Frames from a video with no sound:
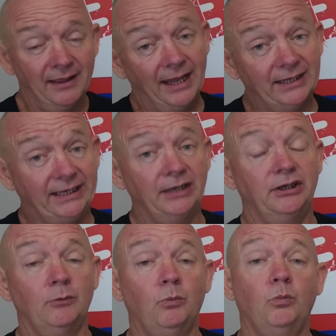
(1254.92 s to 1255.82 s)
And again,
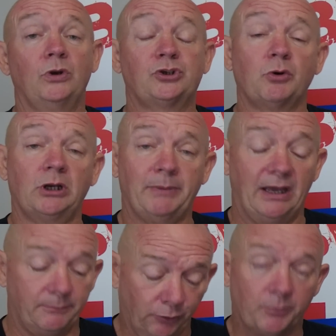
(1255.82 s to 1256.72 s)
you know, we're talking
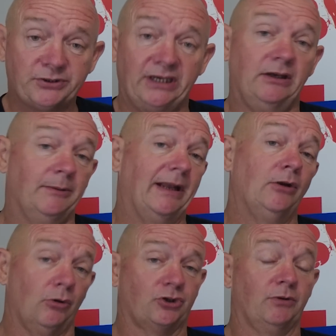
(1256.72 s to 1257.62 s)
about property and about
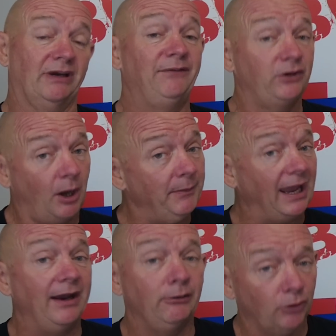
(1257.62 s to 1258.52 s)
long term. If you're coming
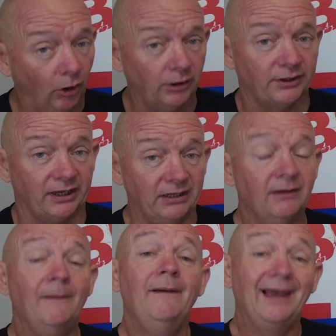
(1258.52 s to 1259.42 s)
out here on holiday,
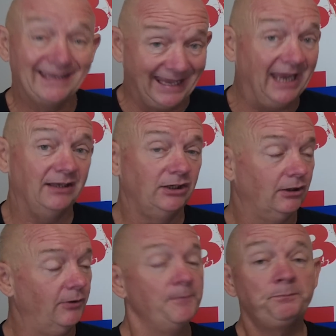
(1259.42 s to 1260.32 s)
again, you know,